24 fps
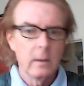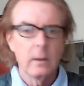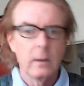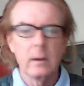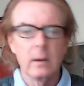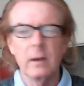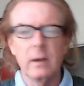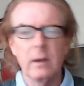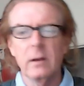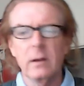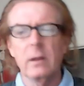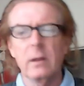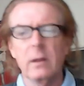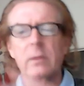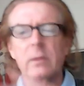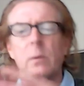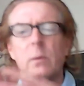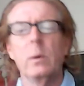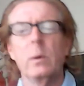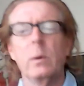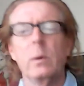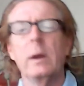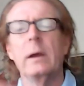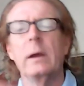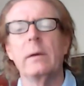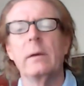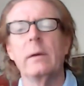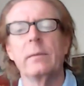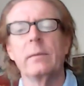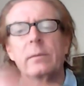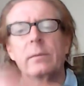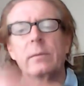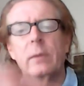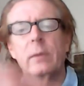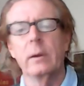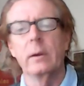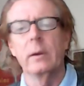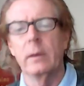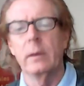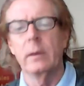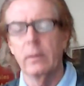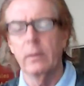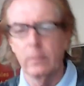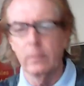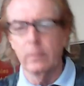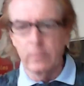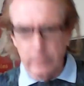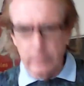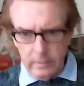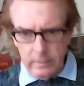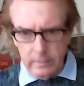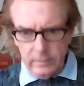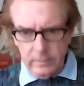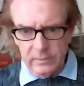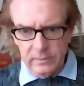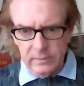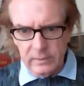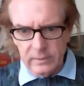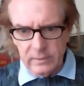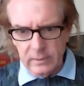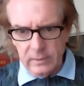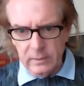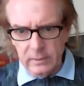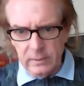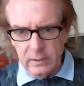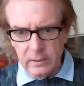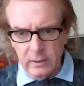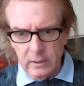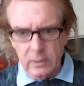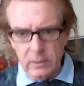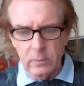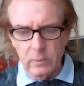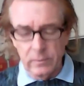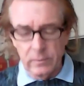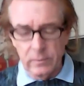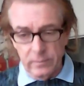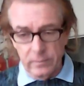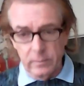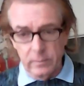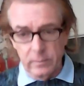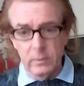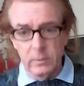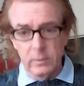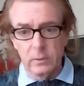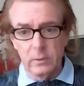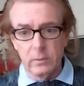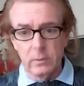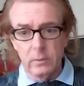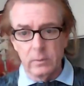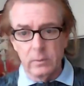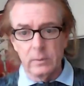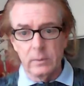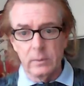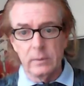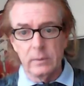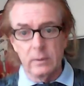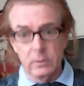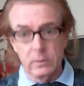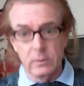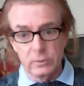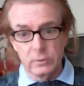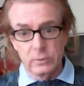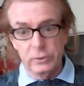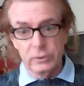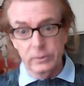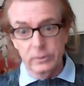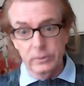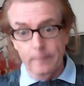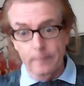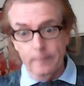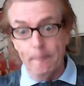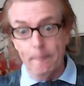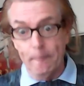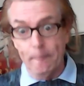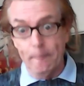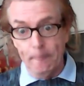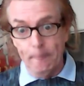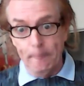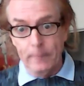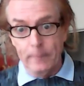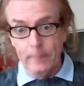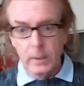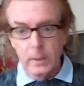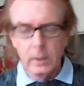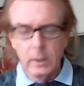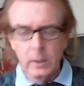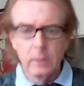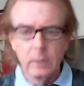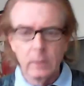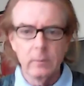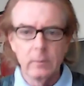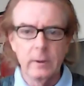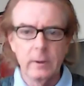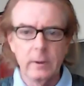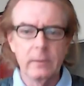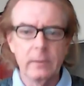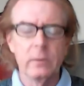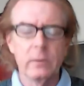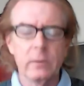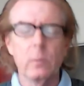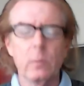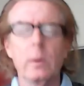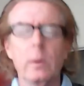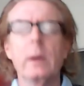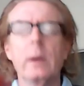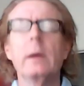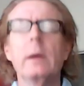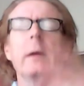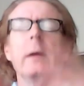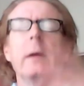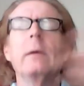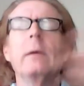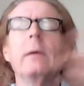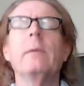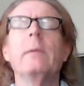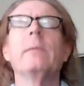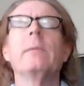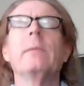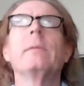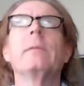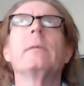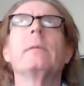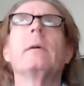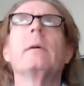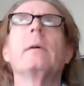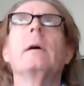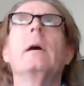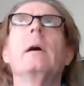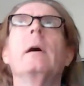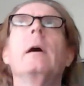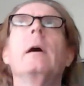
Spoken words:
Kind of like the waves, right? We're here in San Diego. We're familiar with the ocean, right? The waves.